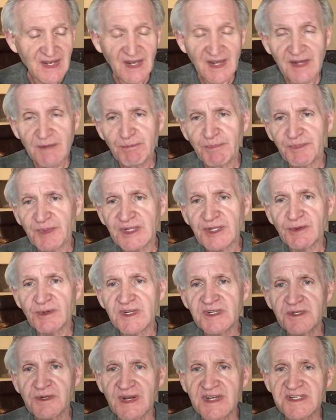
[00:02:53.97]
And, but they're
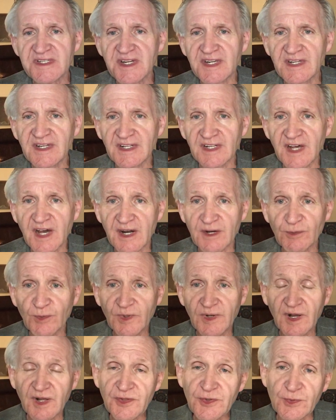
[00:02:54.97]
interesting in a lot of
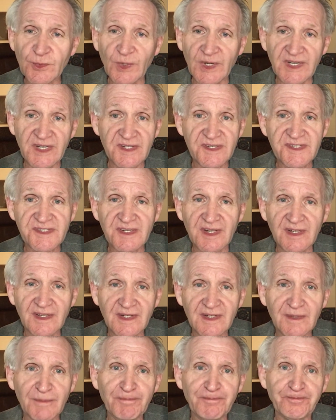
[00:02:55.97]
other ways.
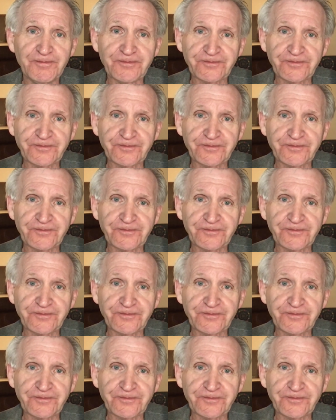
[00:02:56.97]
Um,